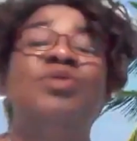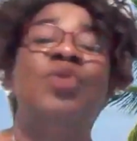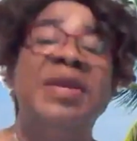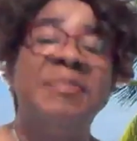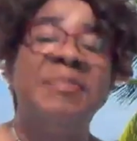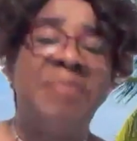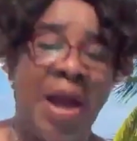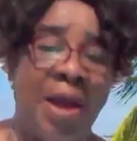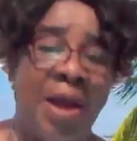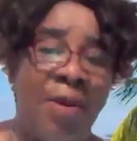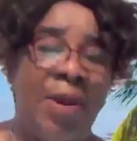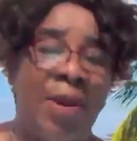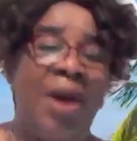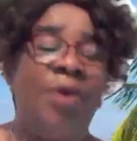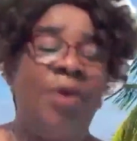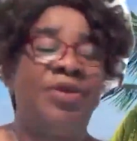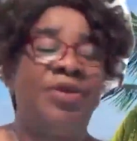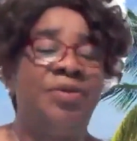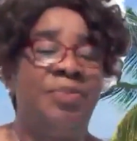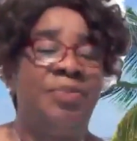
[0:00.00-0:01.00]
to
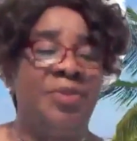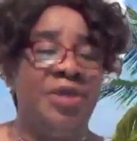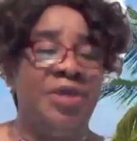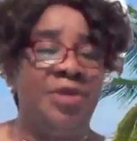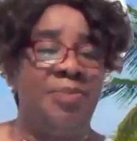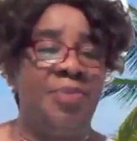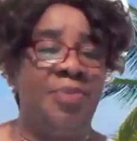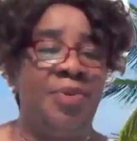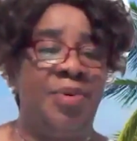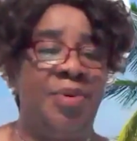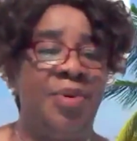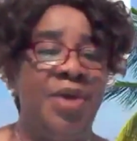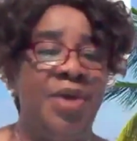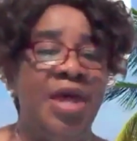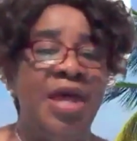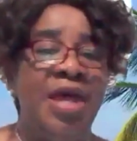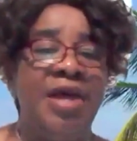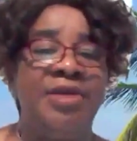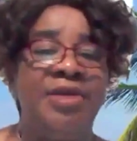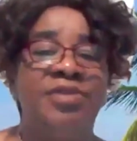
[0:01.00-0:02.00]
empower other
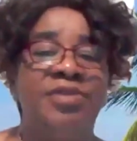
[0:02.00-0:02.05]
people